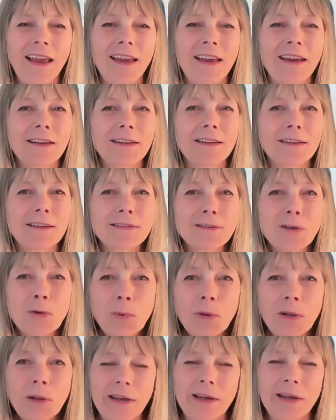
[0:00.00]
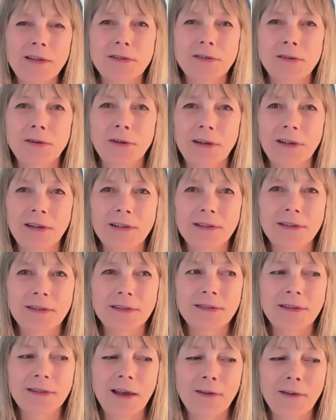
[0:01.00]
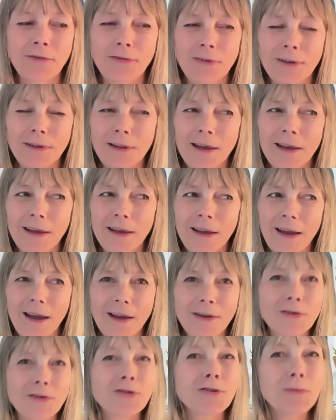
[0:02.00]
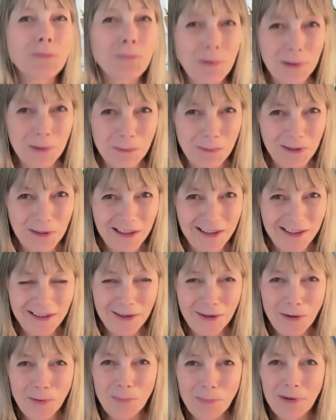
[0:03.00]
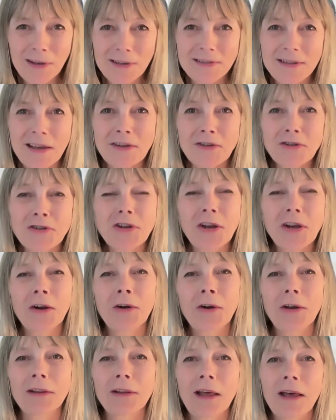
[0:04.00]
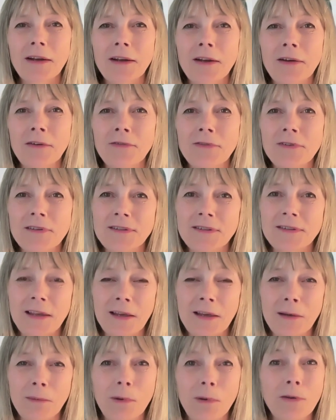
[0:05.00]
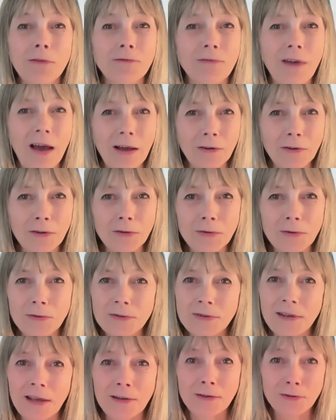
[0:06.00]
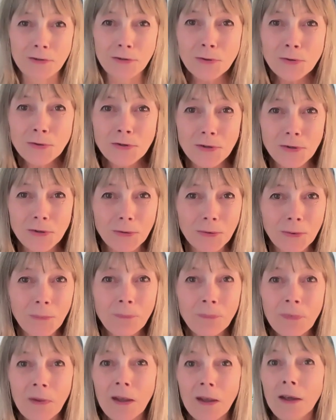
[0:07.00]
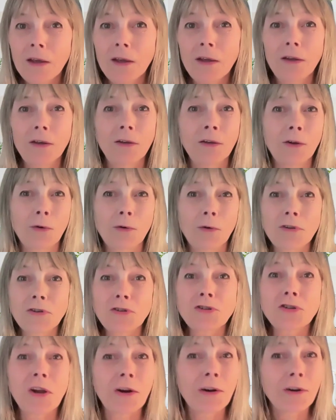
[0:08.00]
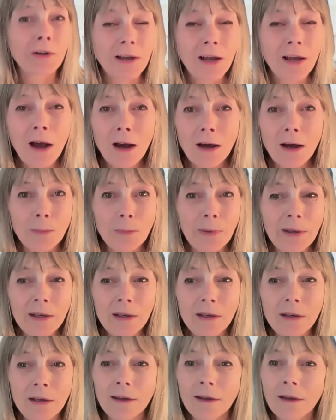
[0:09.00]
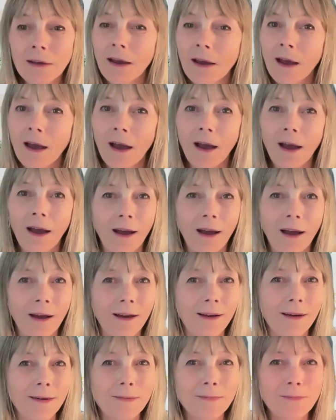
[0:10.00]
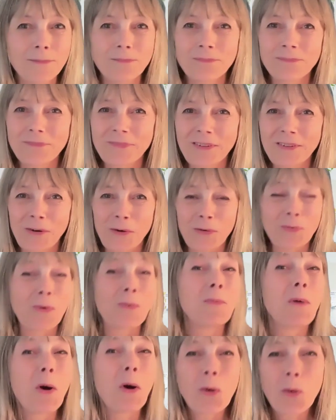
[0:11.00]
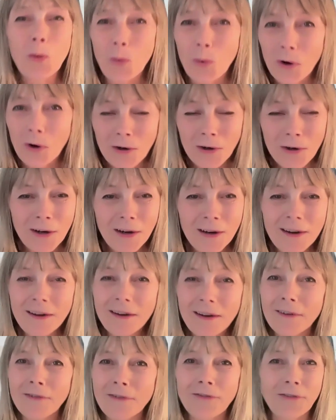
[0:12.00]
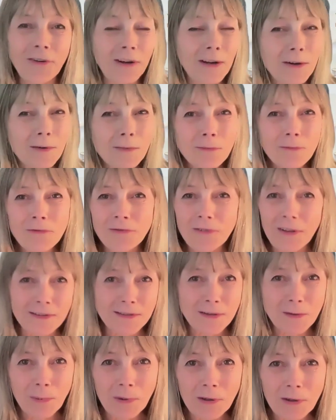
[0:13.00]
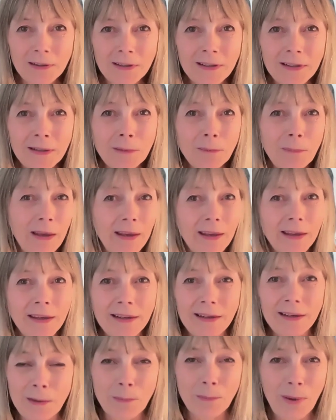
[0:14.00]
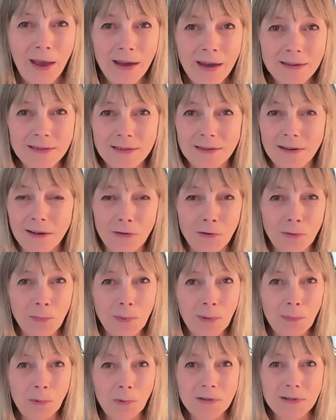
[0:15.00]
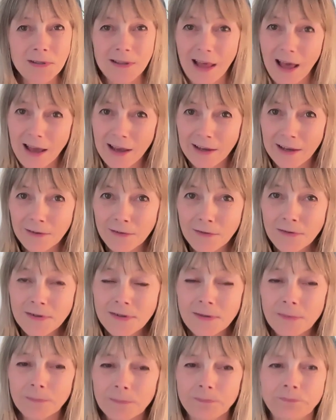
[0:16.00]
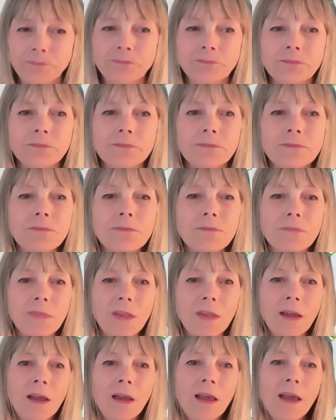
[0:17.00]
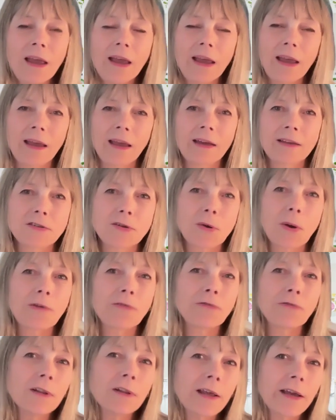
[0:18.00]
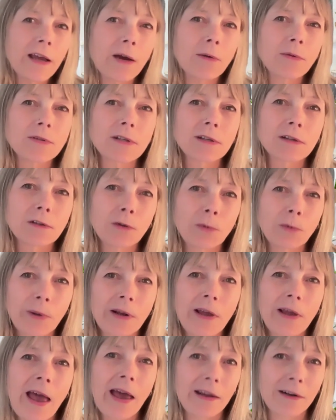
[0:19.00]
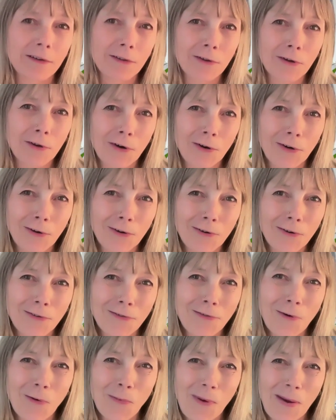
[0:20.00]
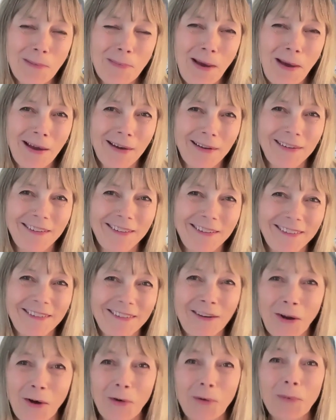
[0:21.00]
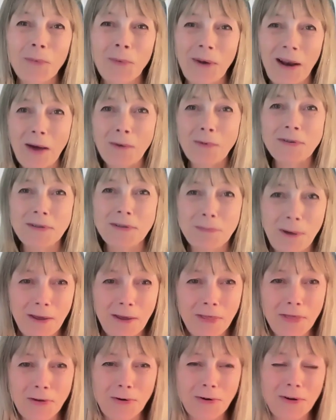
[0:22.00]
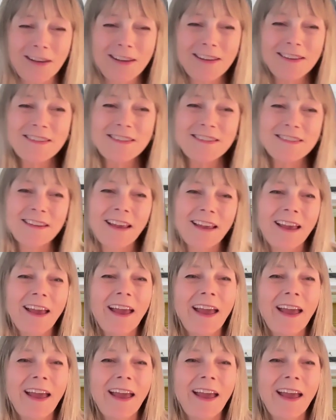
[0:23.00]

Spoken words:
And the simple answer is I feel like I should be a millennial because I share a lot of the same values as you do. The shared economy, remote work, freedom, flexibility, making an impact in other people's lives. And so I feel like I was a little bit ahead of the curve way back, when I was in my 30s.